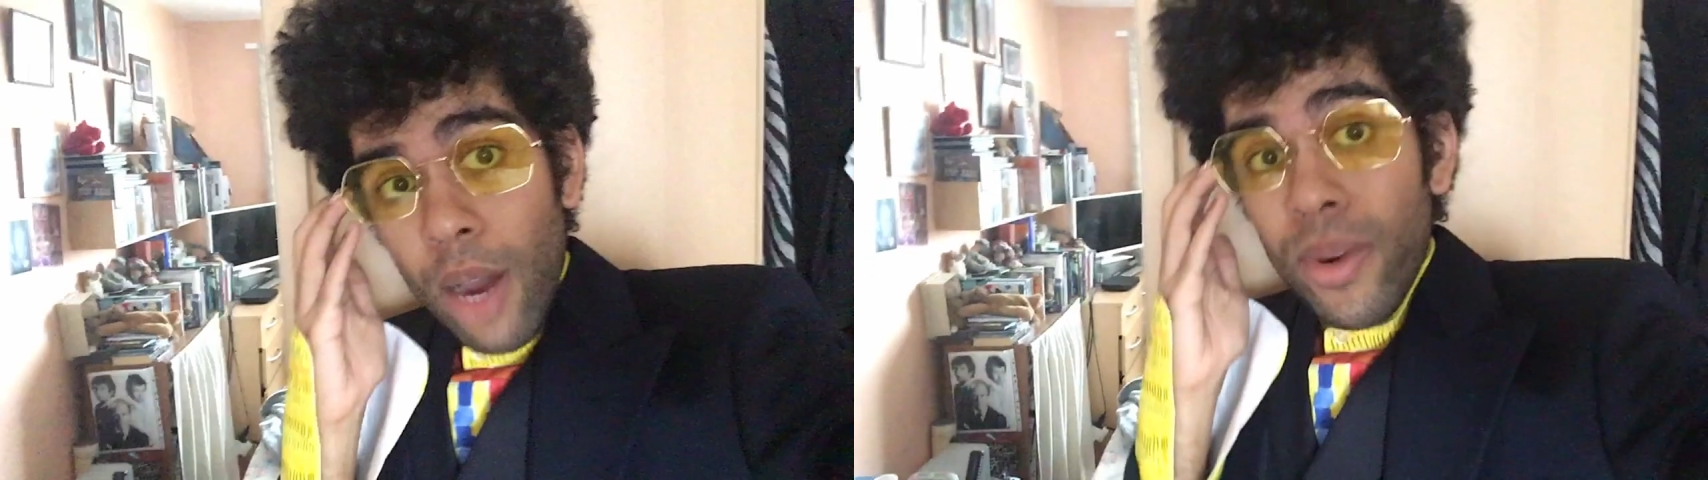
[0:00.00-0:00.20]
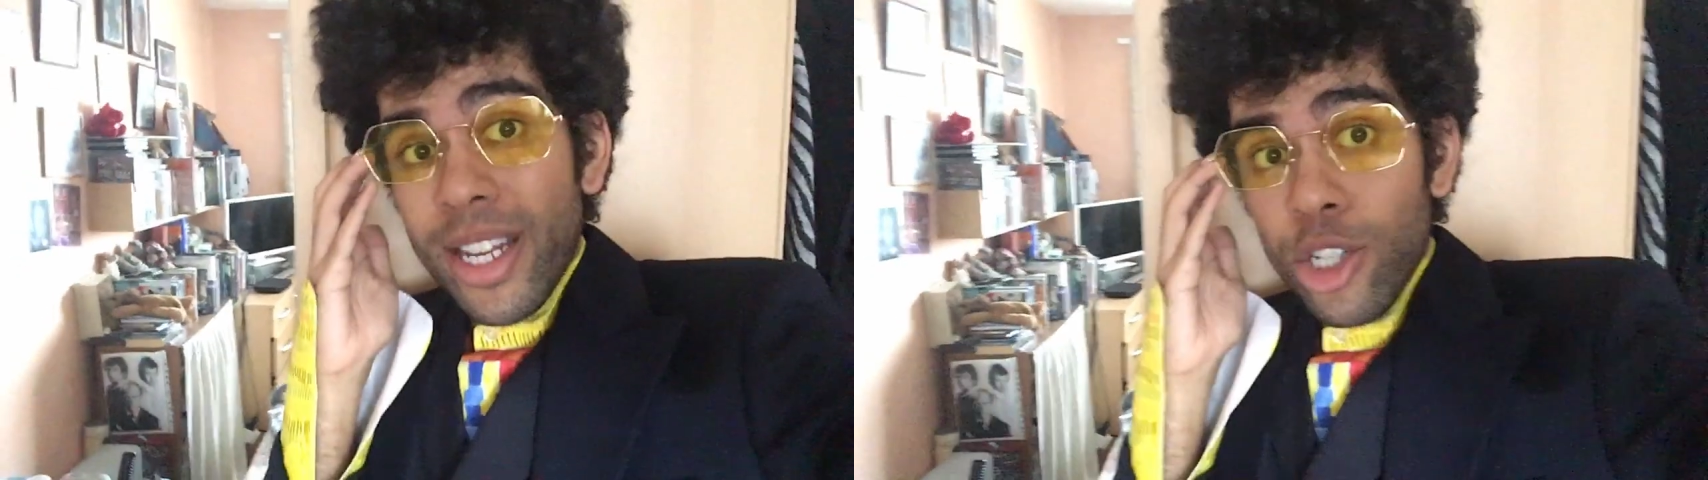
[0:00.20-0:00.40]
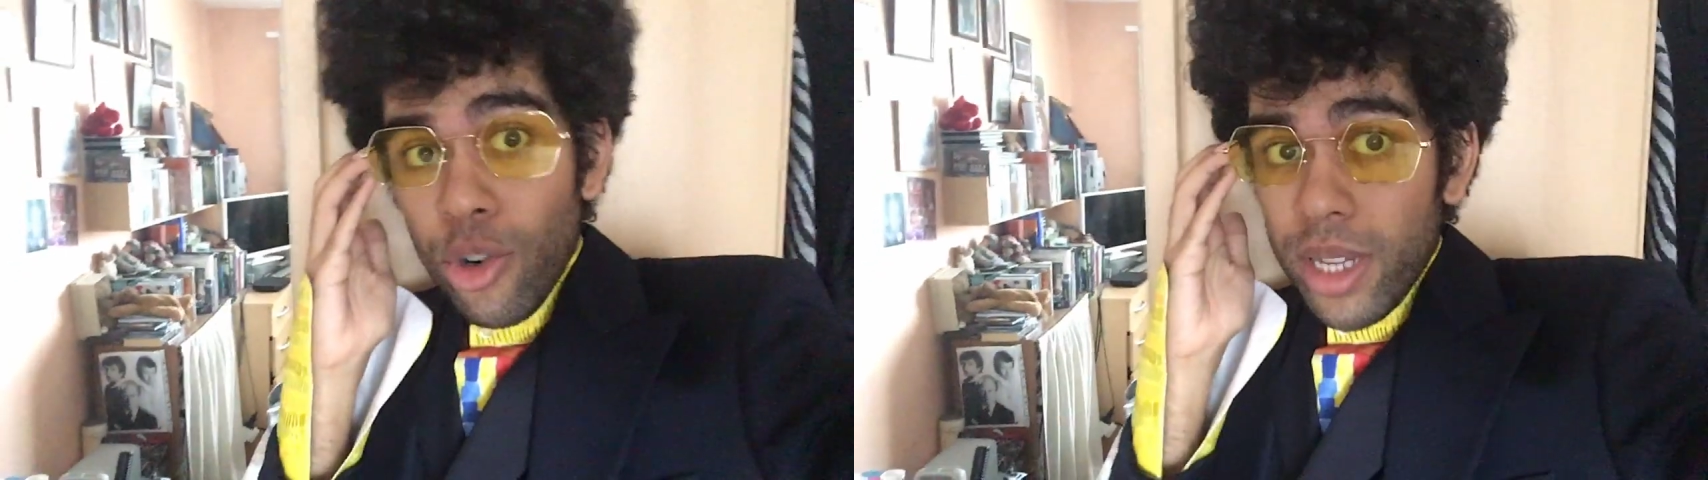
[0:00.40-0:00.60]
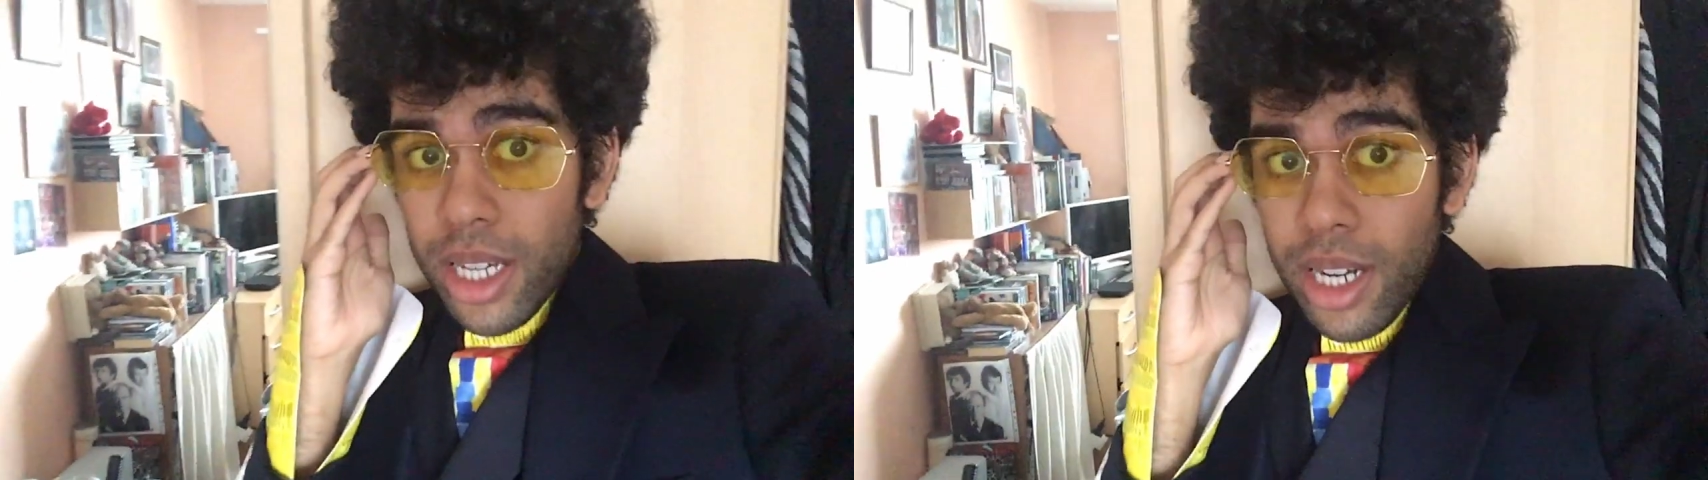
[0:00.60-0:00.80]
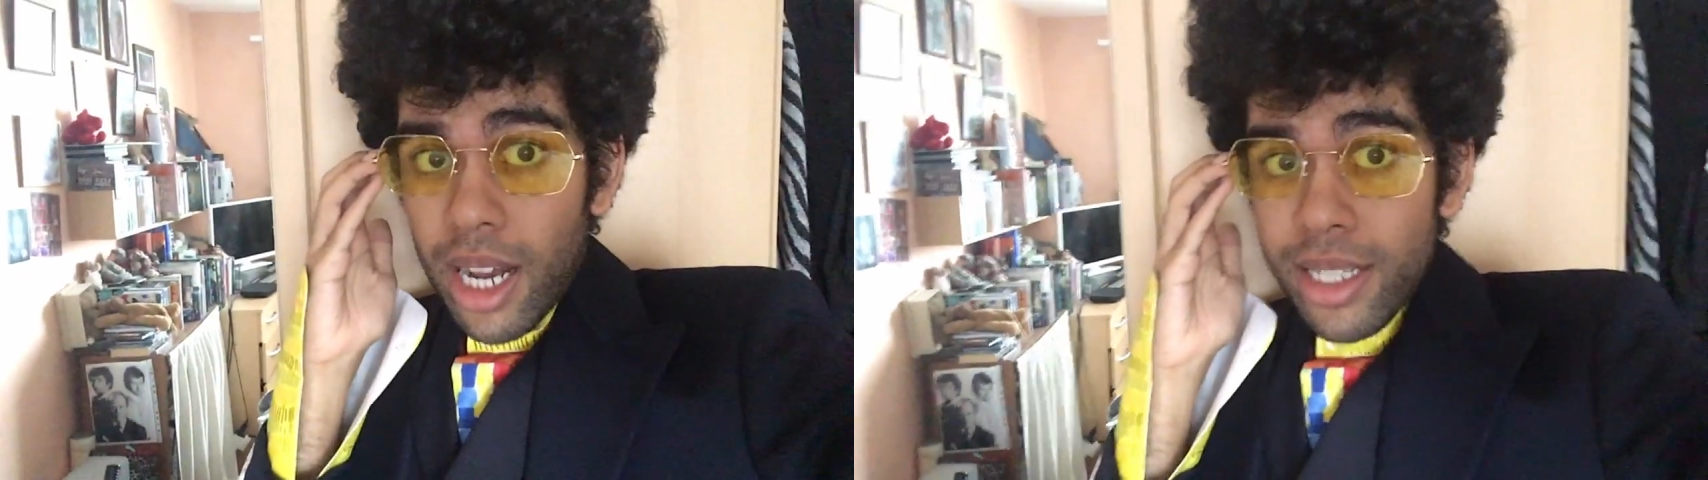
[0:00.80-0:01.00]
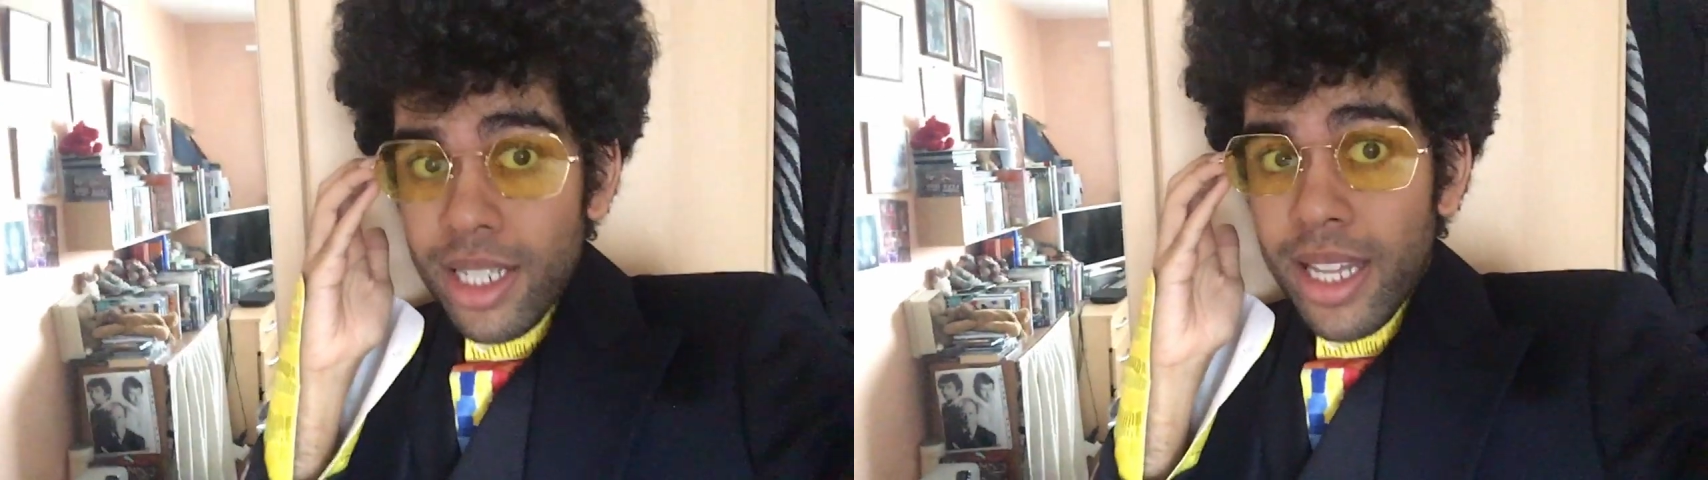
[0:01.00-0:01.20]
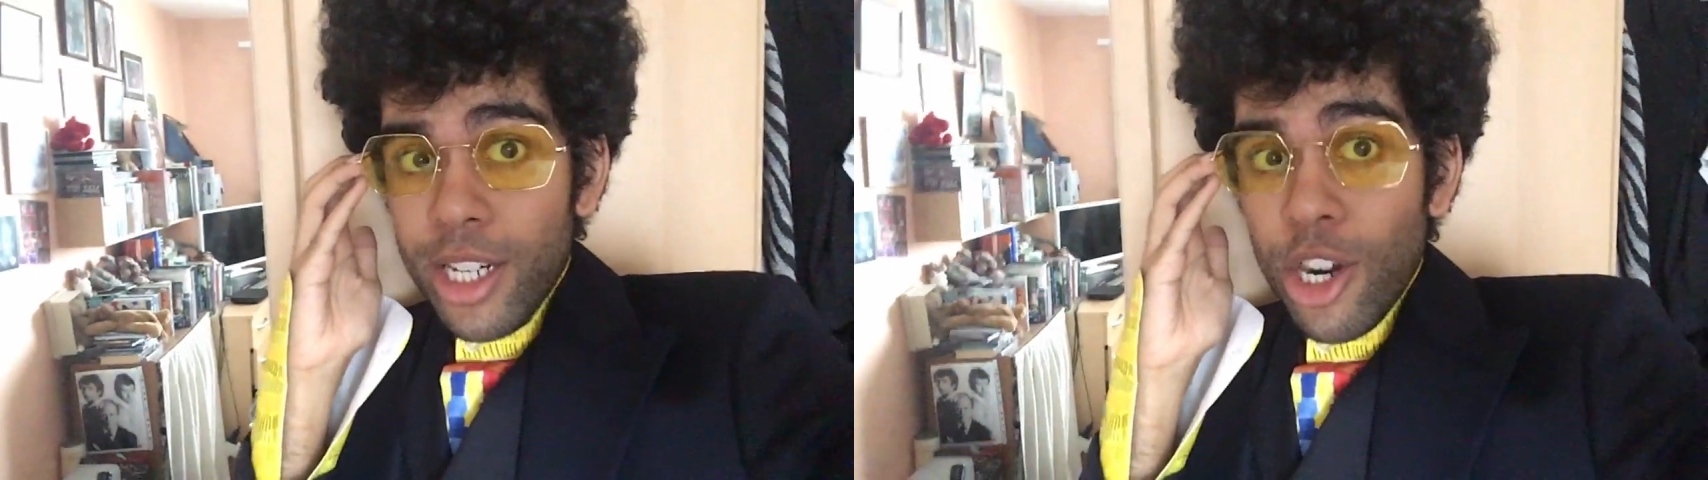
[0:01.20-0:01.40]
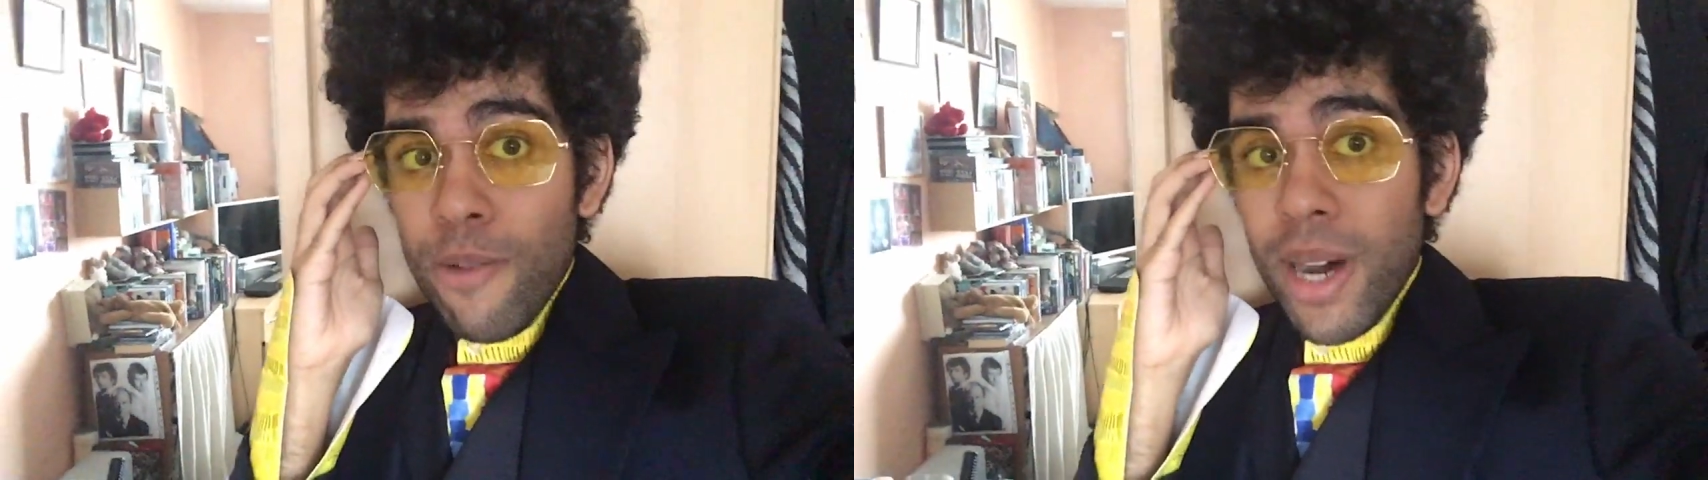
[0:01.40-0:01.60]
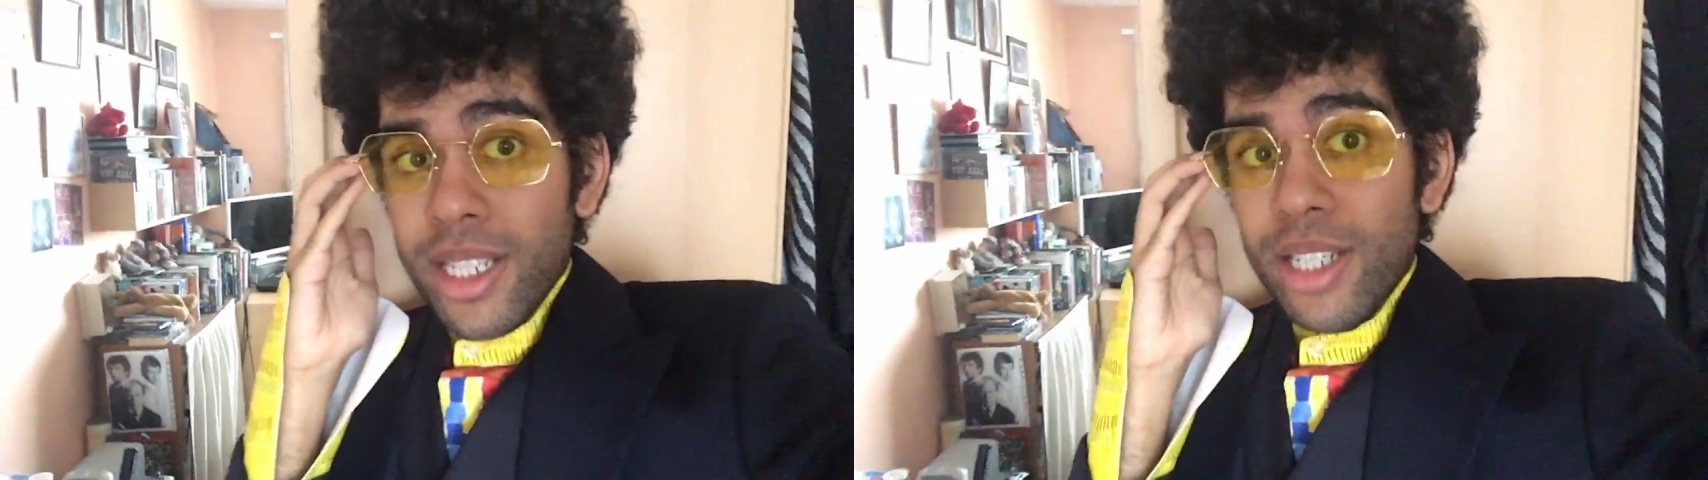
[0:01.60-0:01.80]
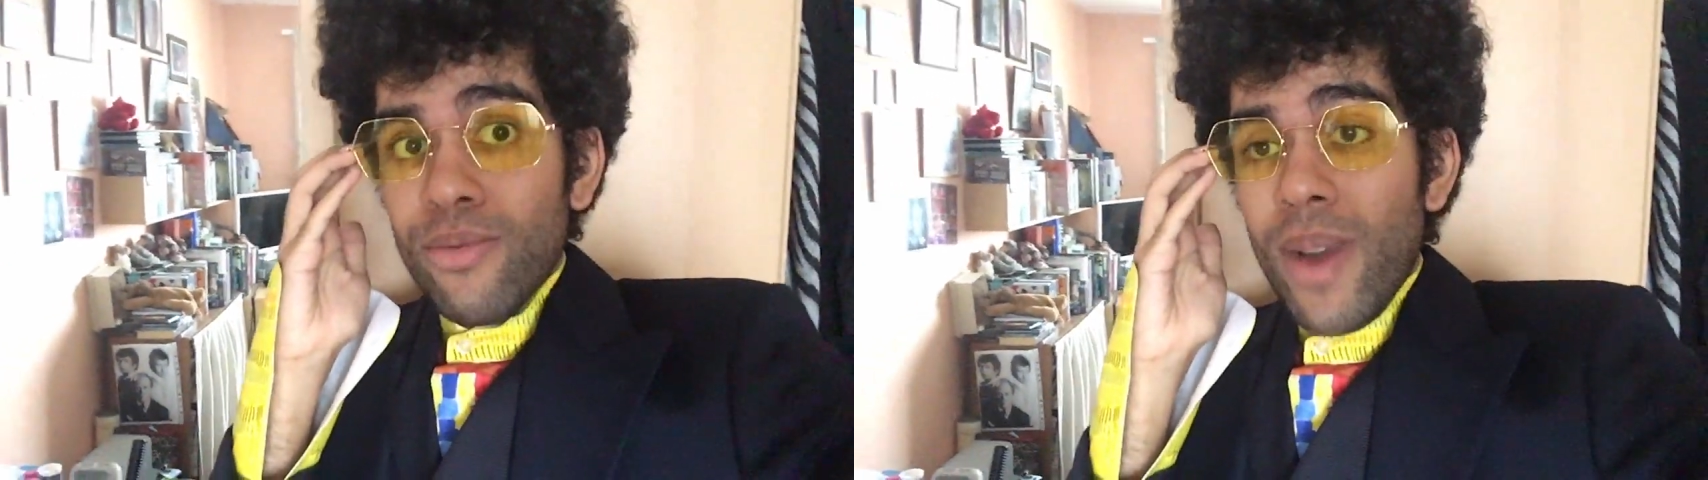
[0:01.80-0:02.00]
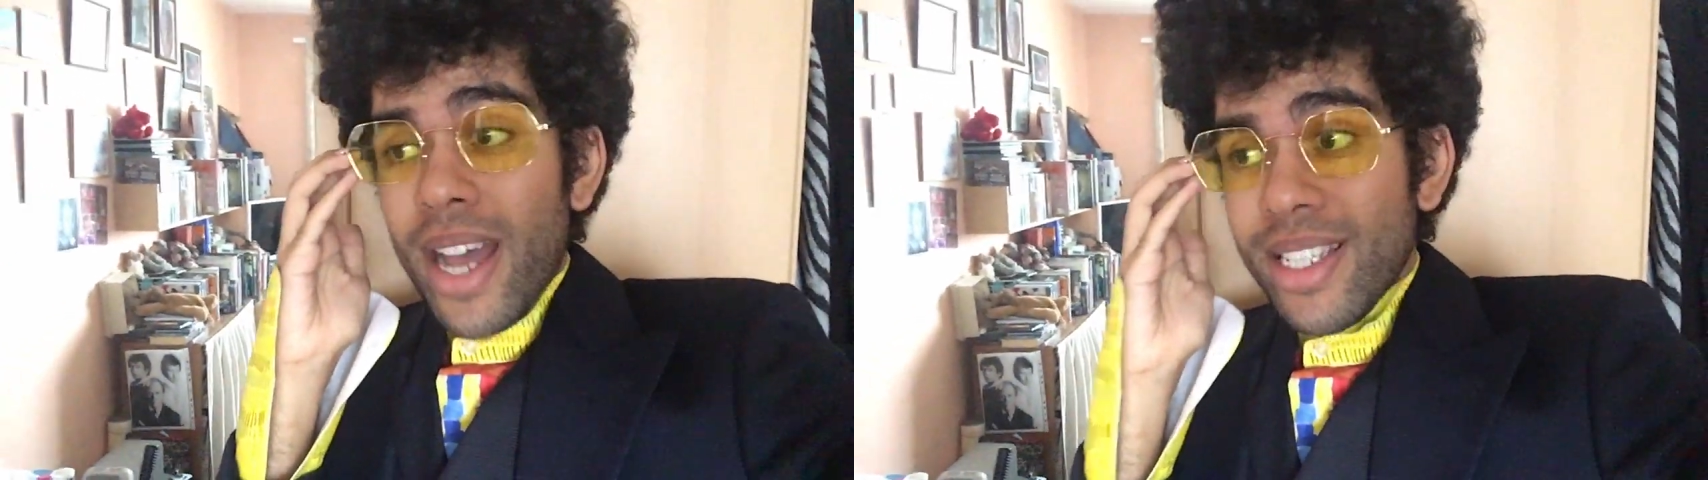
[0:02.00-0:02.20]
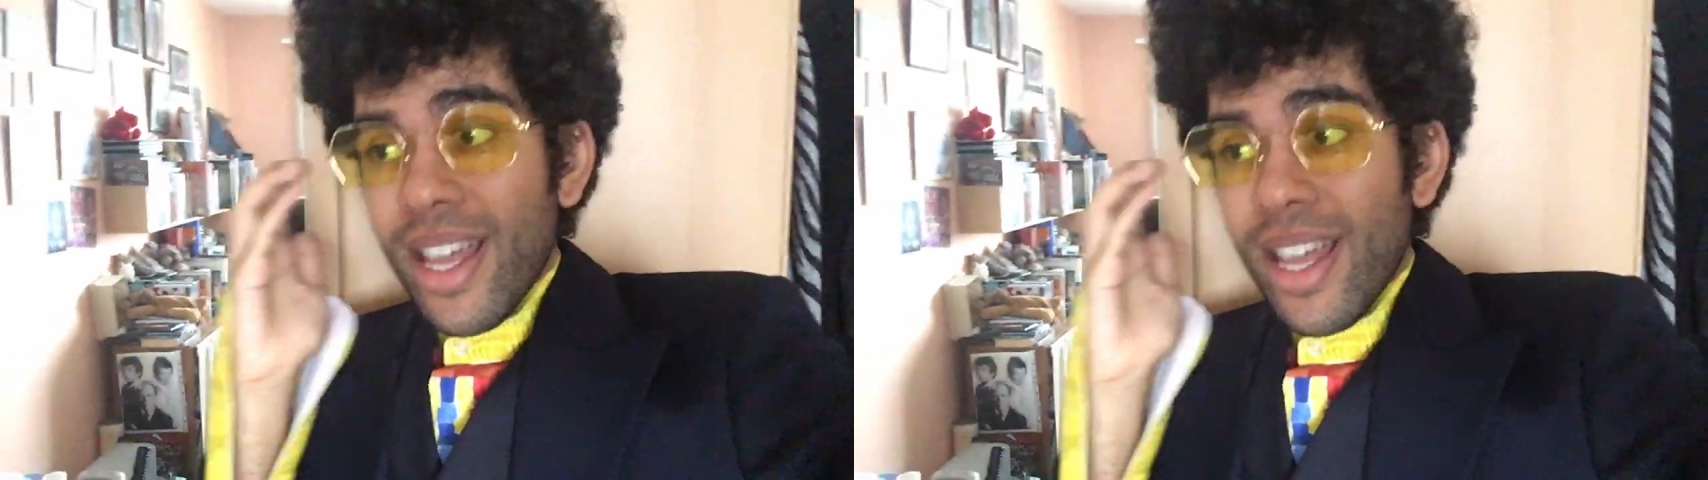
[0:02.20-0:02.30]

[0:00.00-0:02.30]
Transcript: I really enjoy the glasses that Jo Martin wears.